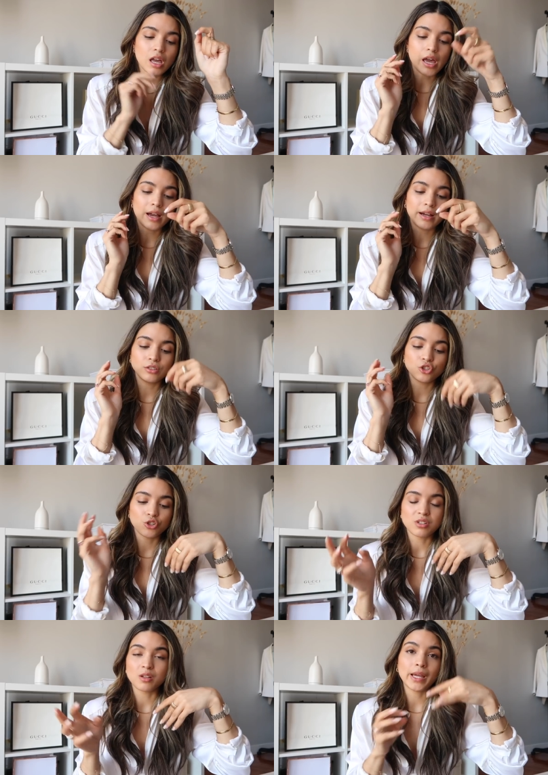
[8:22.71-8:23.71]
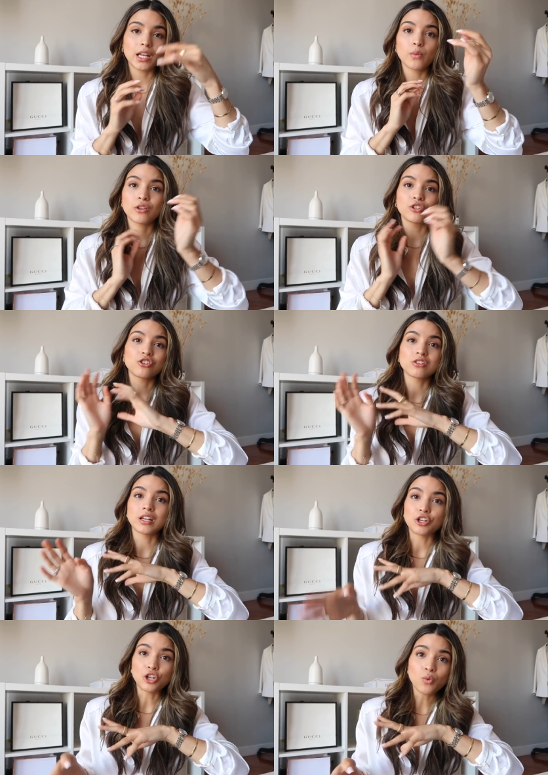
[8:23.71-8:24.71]
And she was debating whether to just
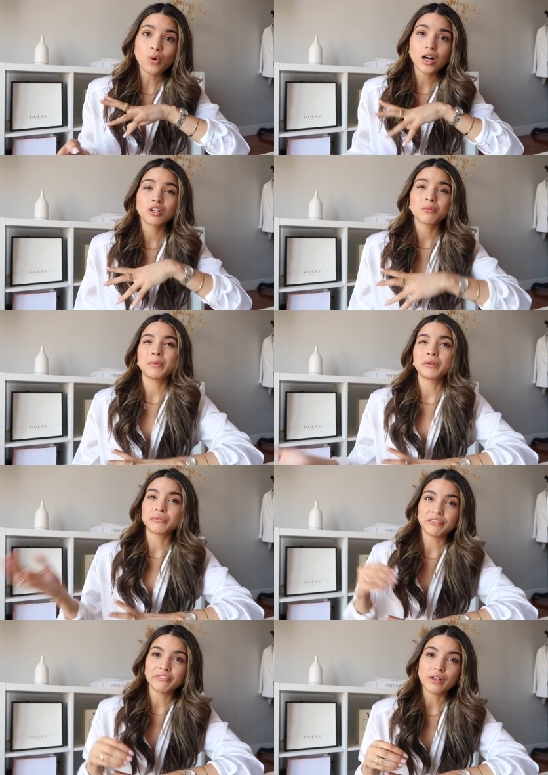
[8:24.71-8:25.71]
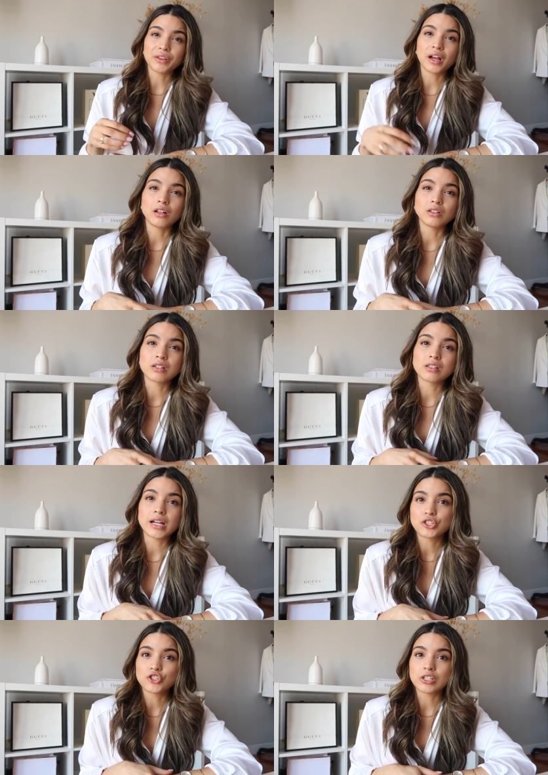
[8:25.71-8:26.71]
get a new one or maybe refill the colors
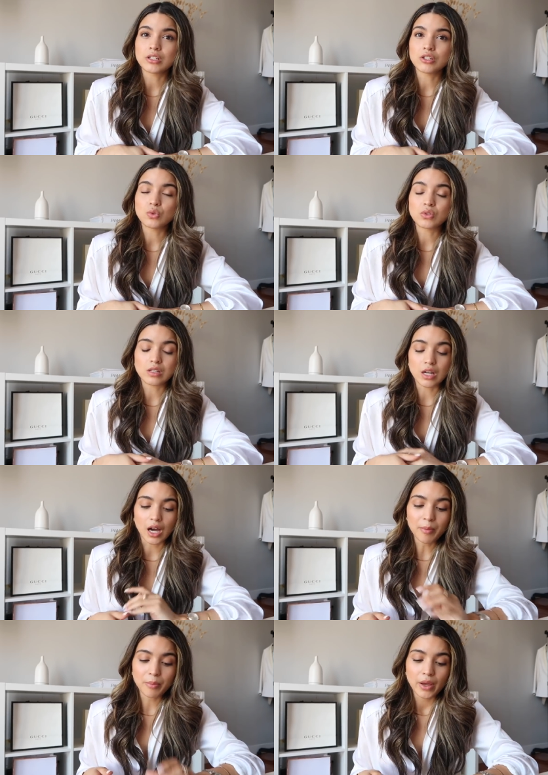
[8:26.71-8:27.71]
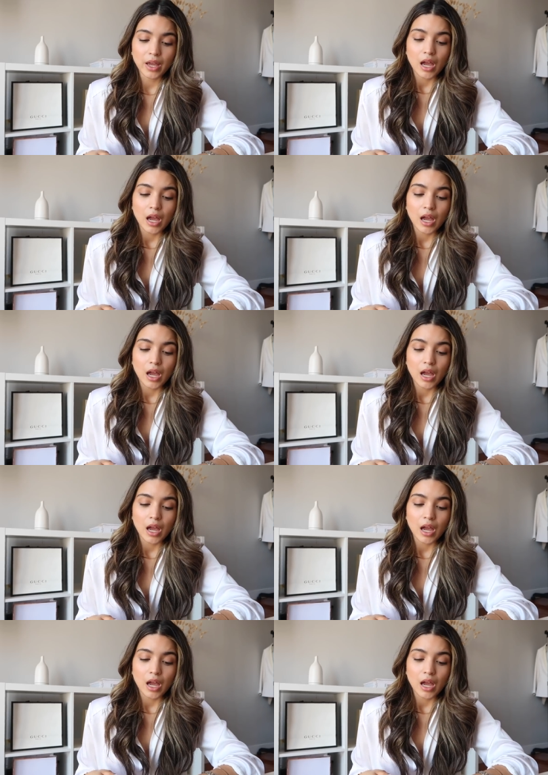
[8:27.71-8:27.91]
that she used up.